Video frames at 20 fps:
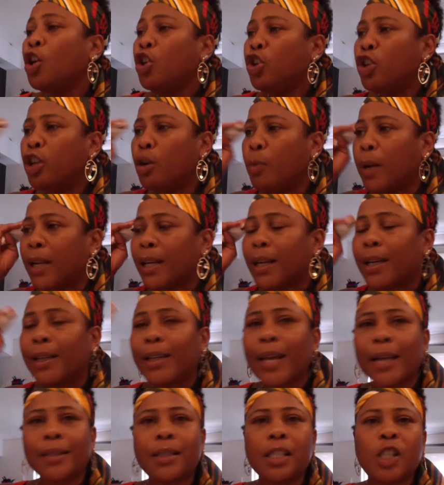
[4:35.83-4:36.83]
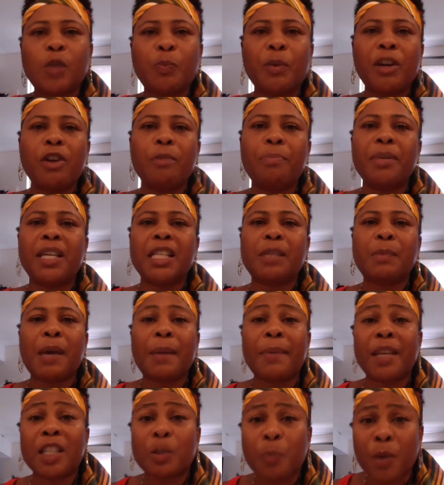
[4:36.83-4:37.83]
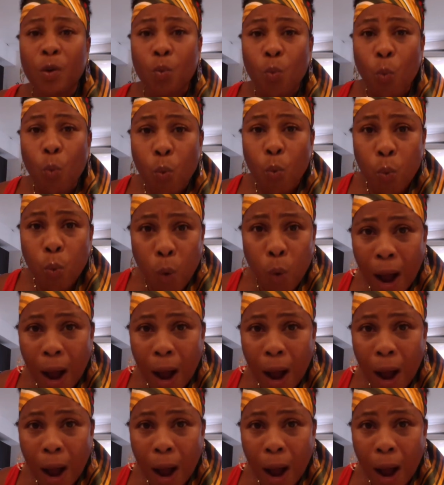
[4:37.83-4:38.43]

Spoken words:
You don't want to connect to spirit because maybe it's been